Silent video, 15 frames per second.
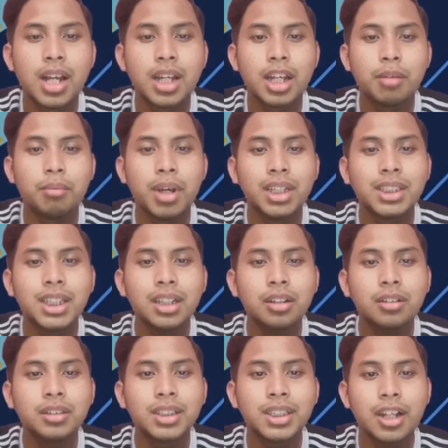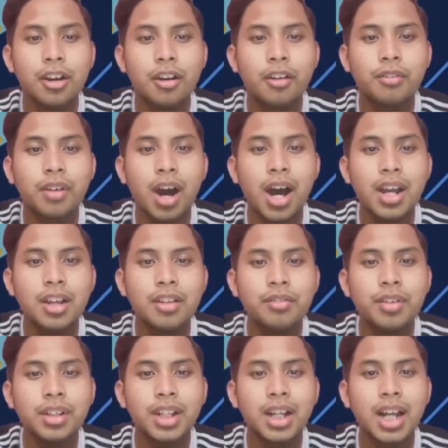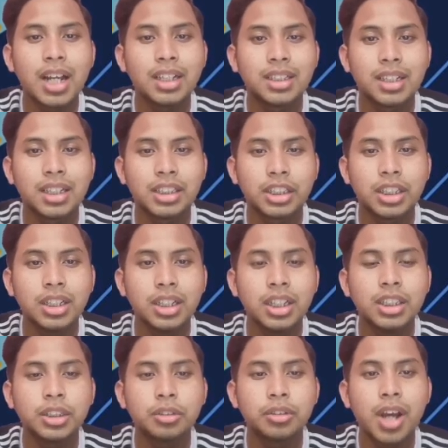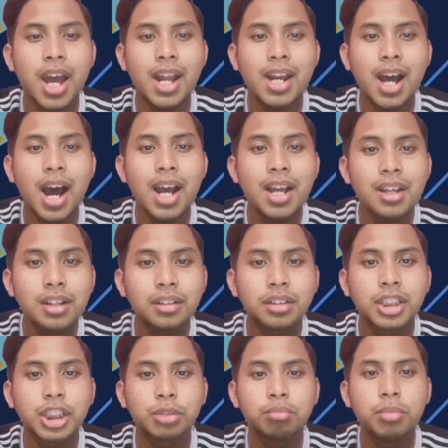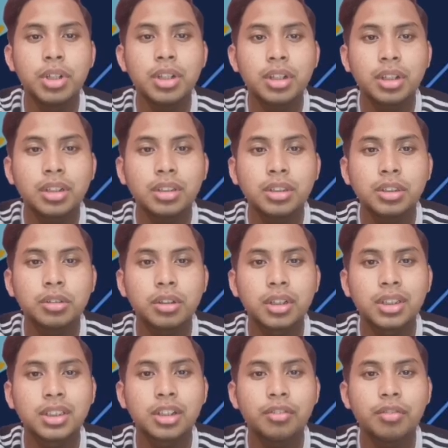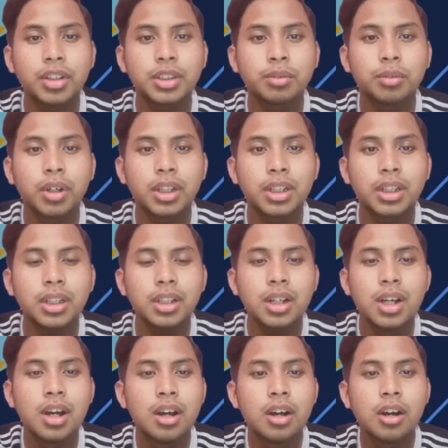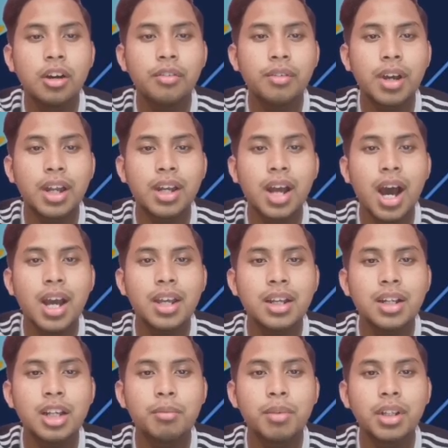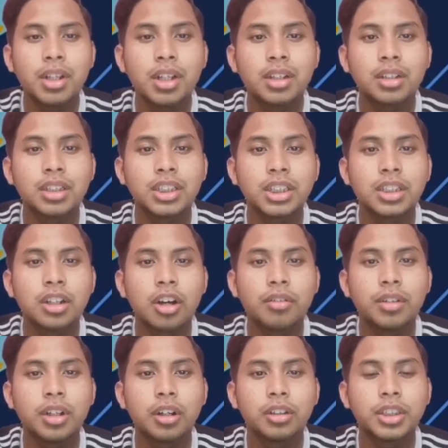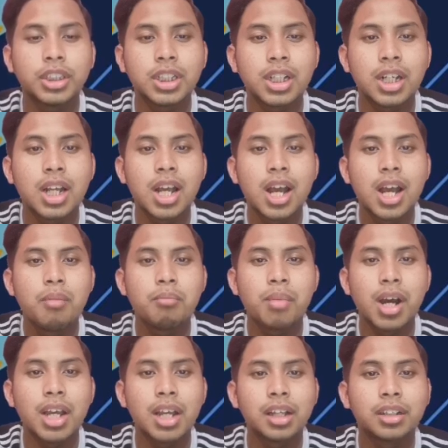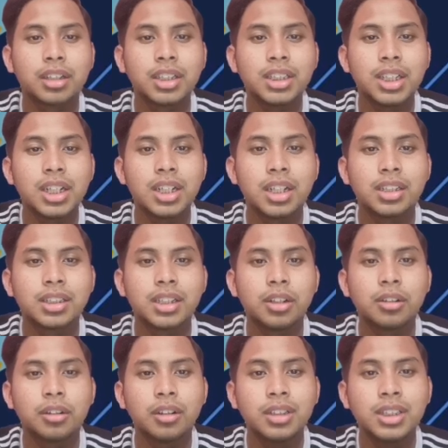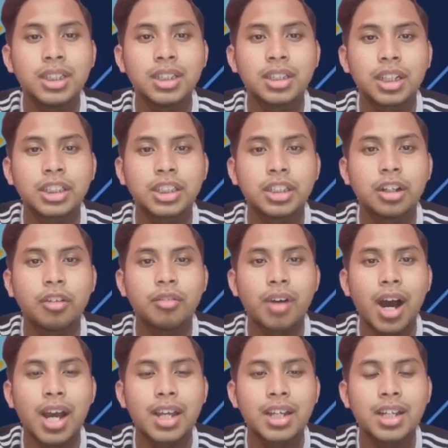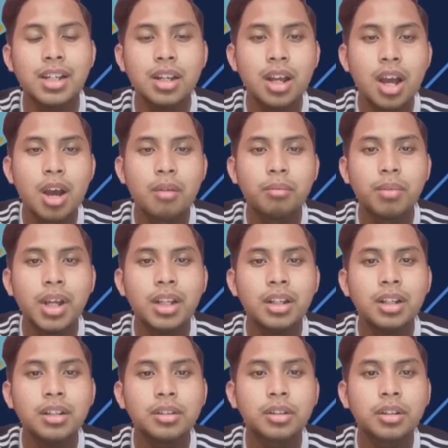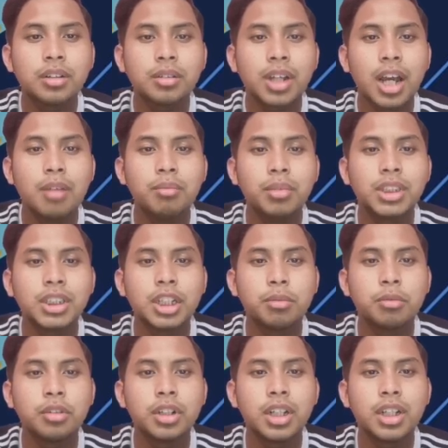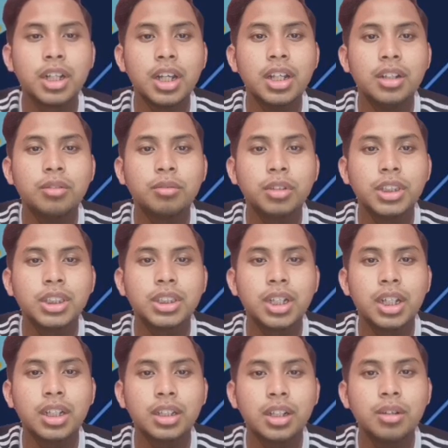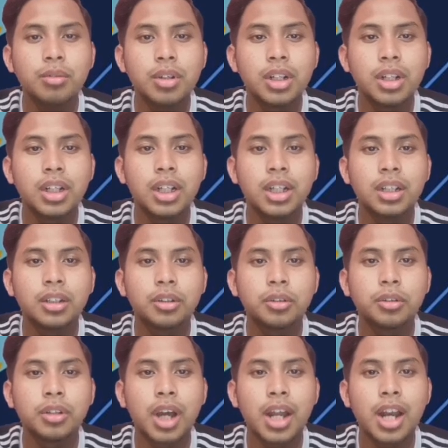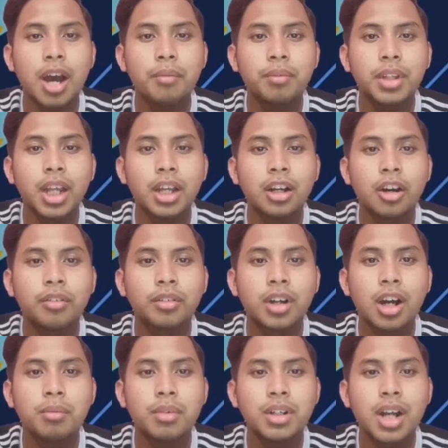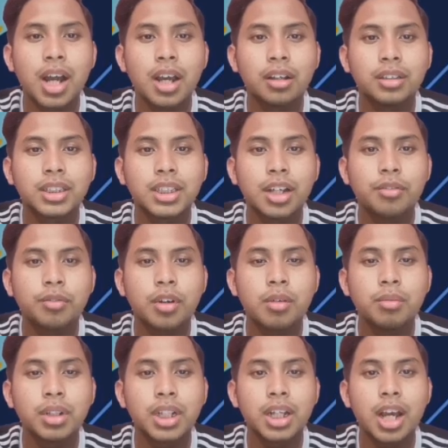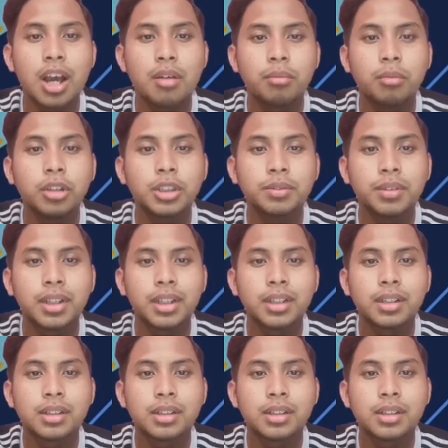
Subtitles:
The basic concept of ion fertilization is to add iron-rich minerals to the surface water of an iron-limited region of the ocean. By increasing the concentration of iron, plankton growth can be stimulated, which in turn will lead to an uptake of carbon dioxide from the atmosphere.